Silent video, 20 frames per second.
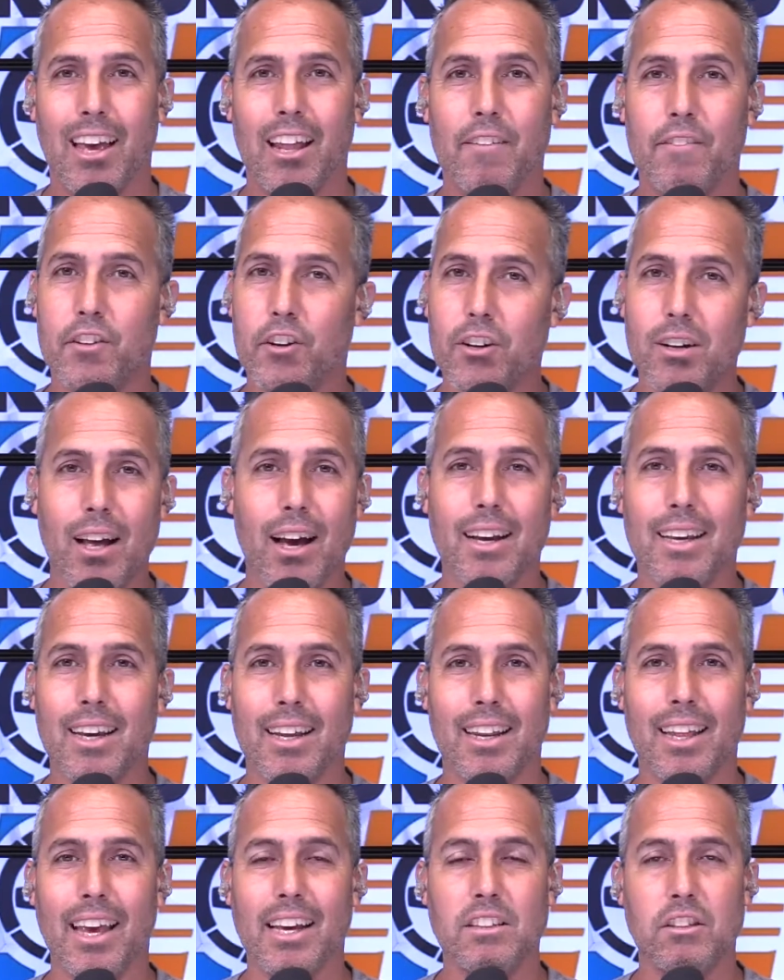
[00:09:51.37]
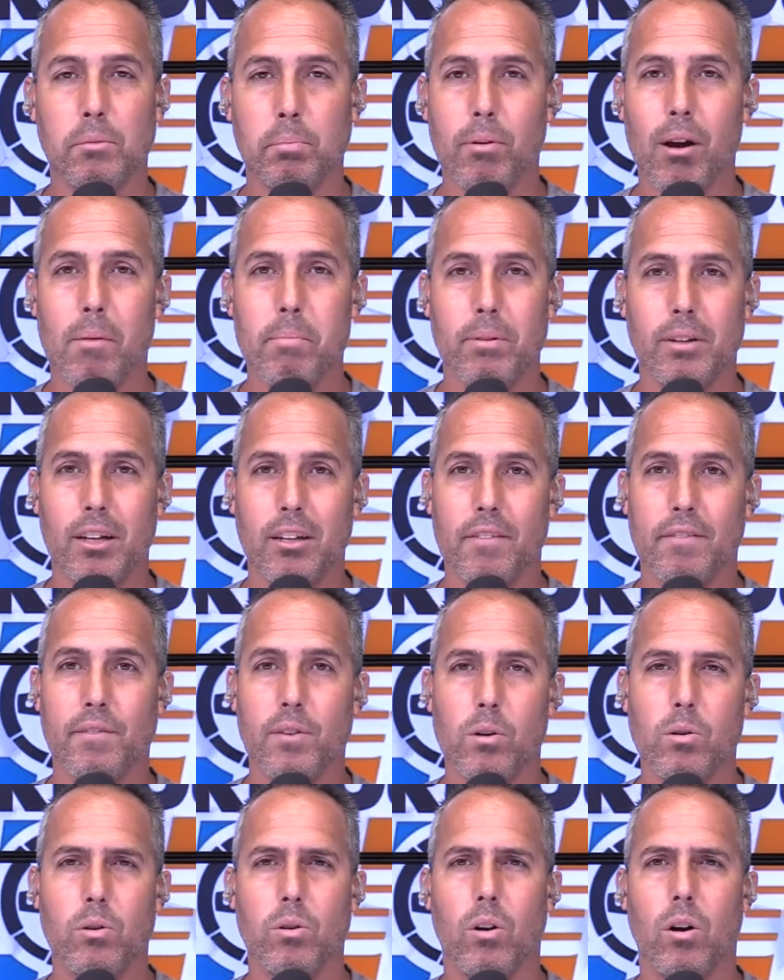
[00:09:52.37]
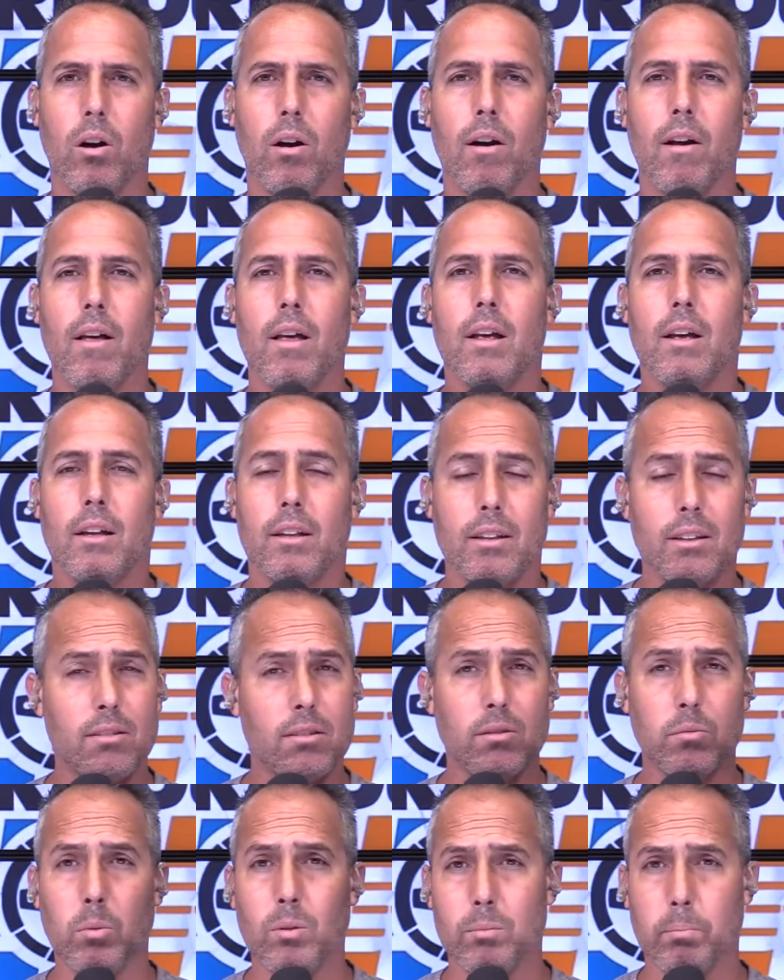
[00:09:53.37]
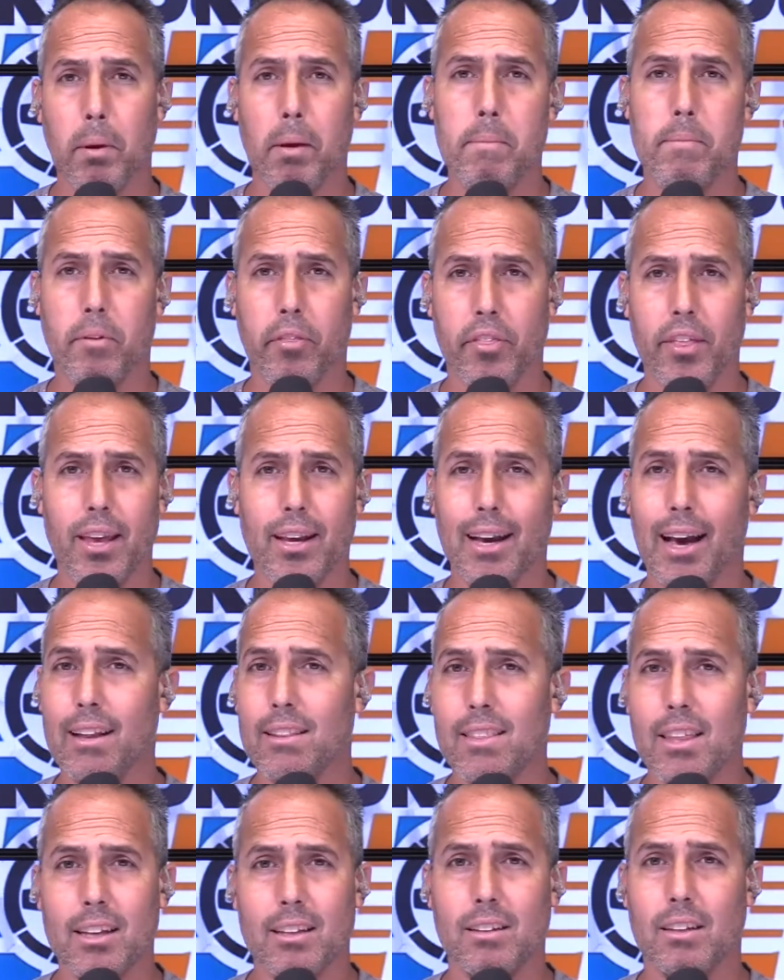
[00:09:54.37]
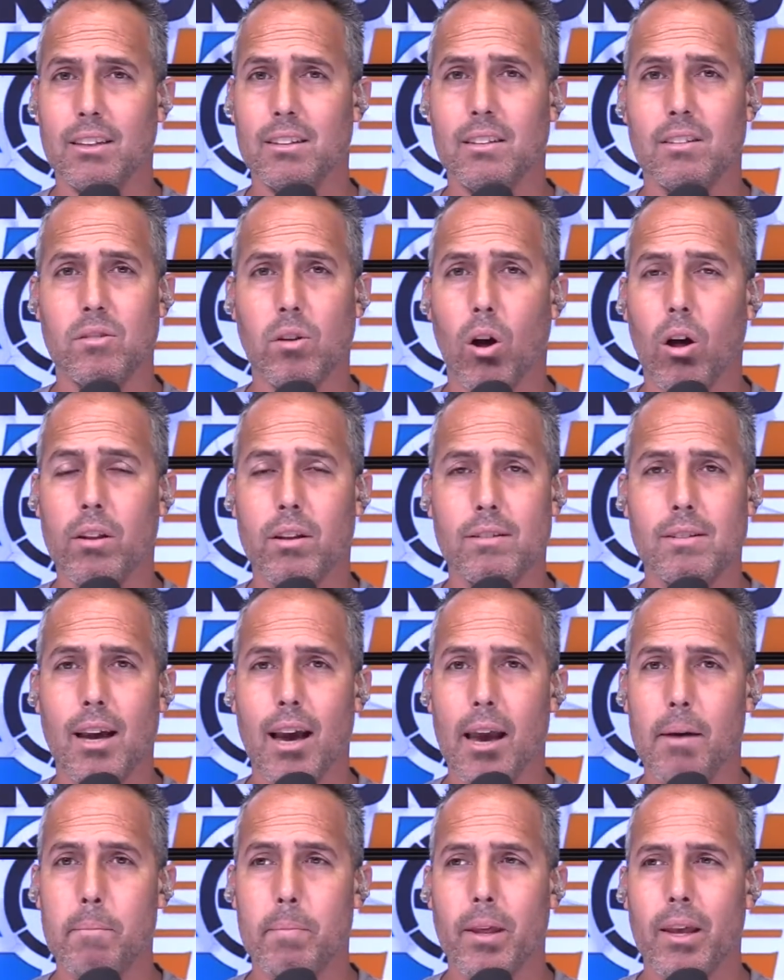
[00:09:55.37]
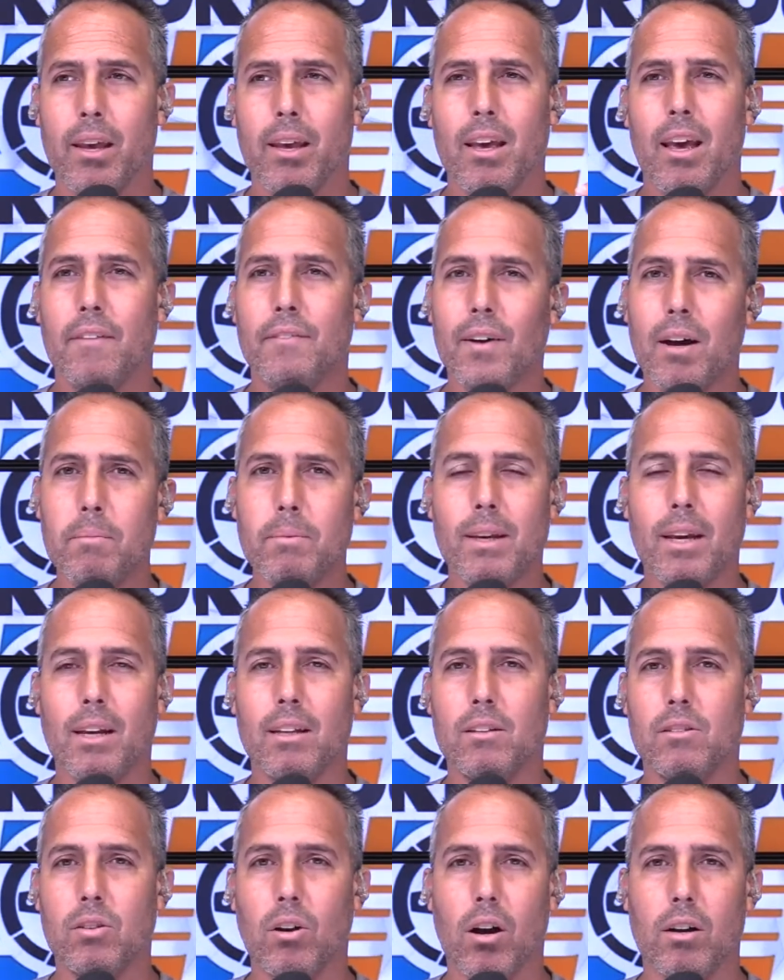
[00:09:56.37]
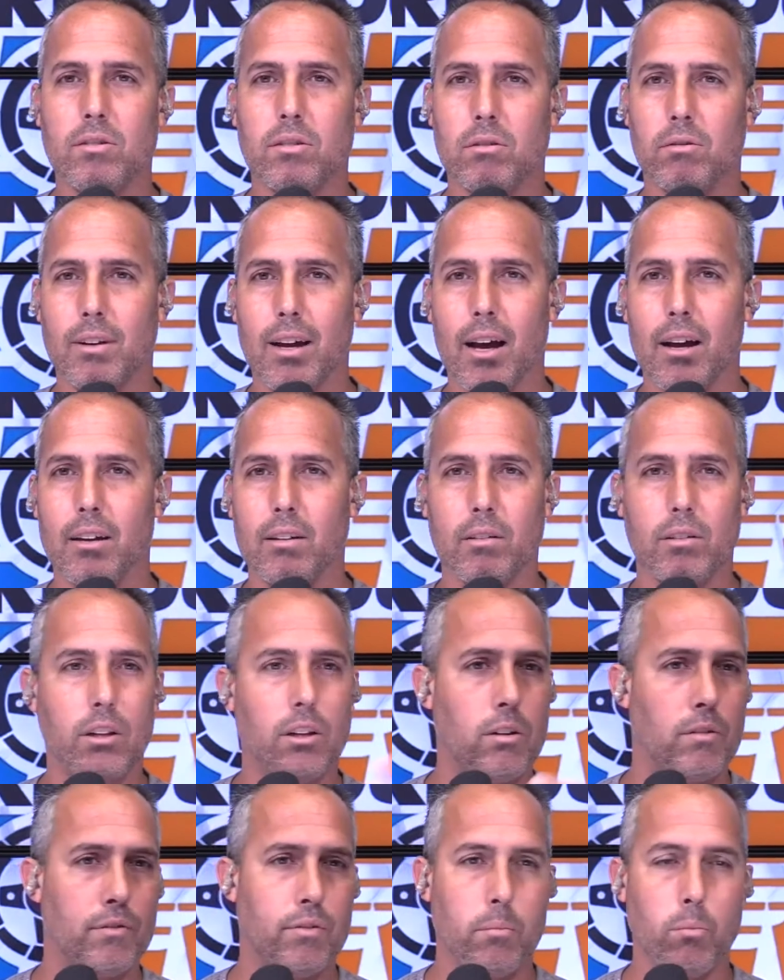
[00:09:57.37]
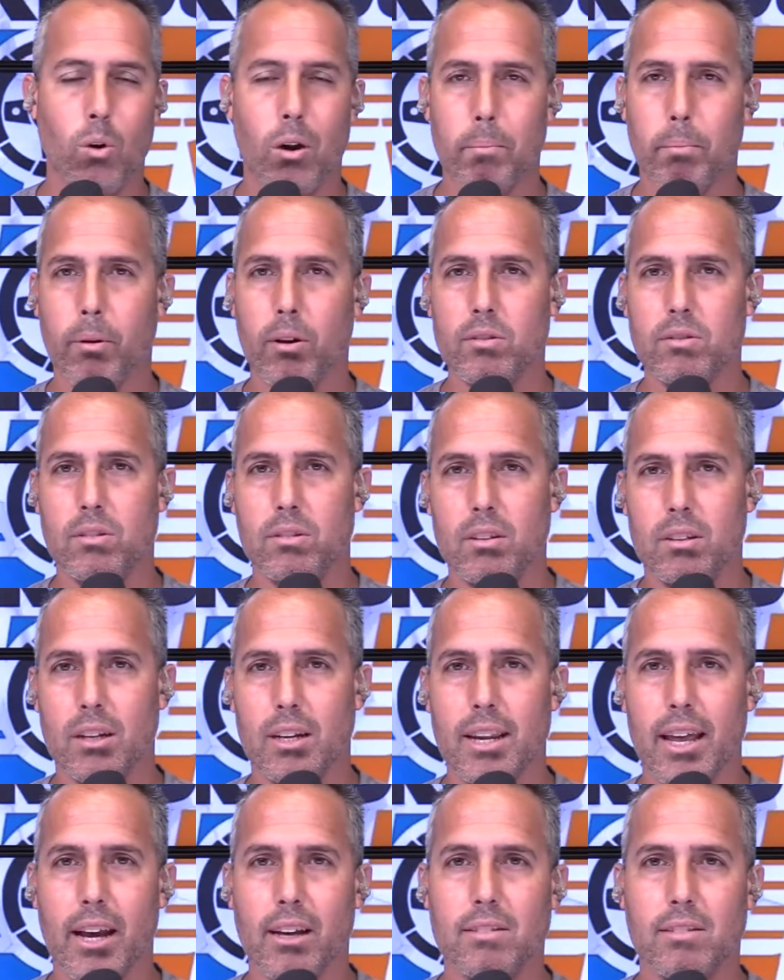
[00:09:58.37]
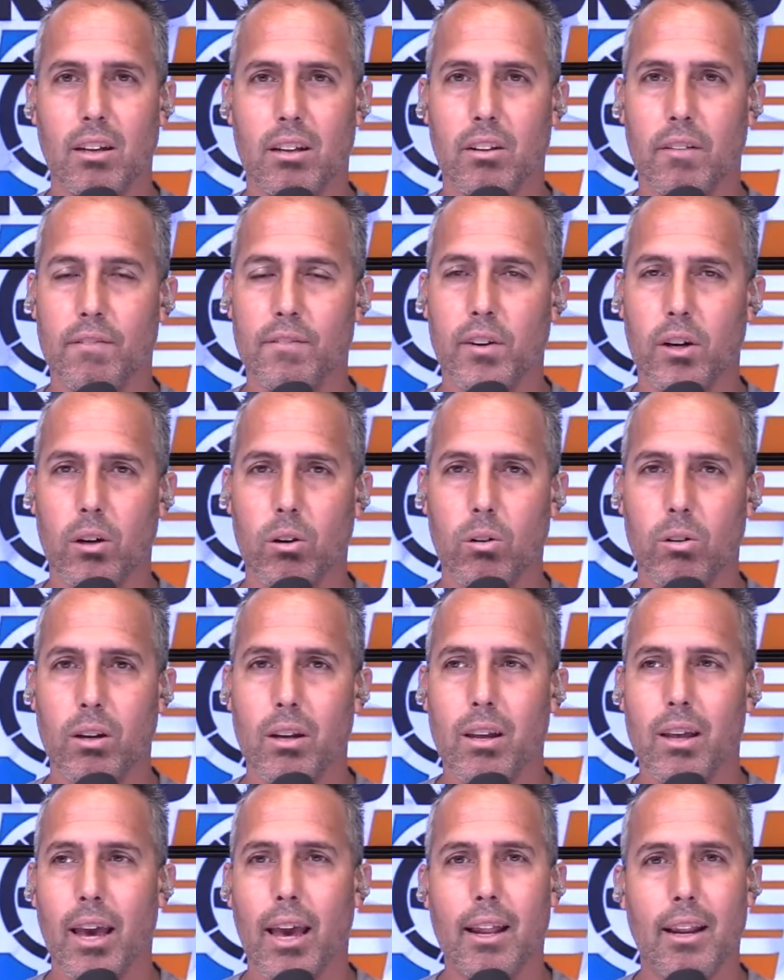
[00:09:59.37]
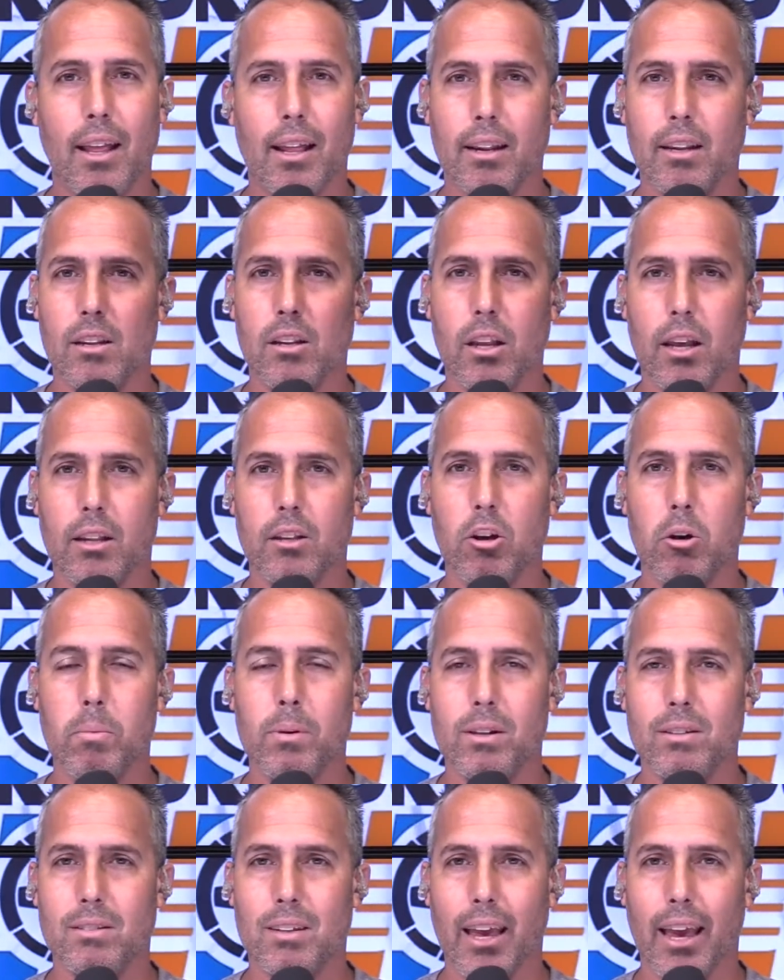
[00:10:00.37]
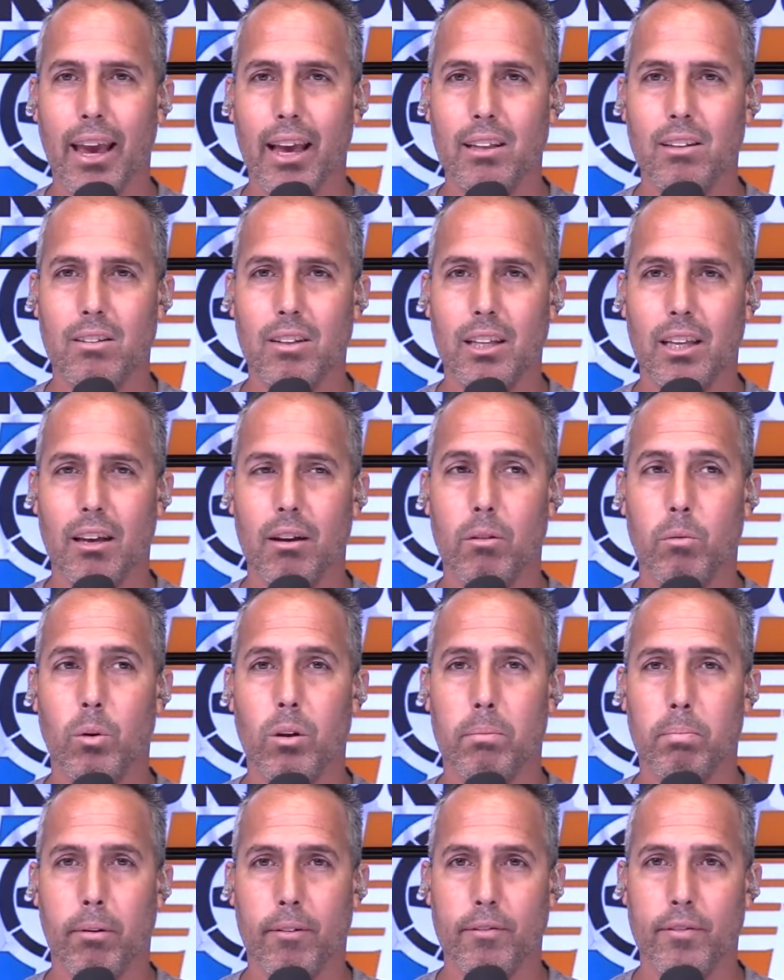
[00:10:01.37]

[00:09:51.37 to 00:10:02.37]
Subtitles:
And if you're not getting handled properly on the phone call, this is what people think. I think like this all the time. If I'm getting tossed around, from one person to the next on the phone and nobody's handling it with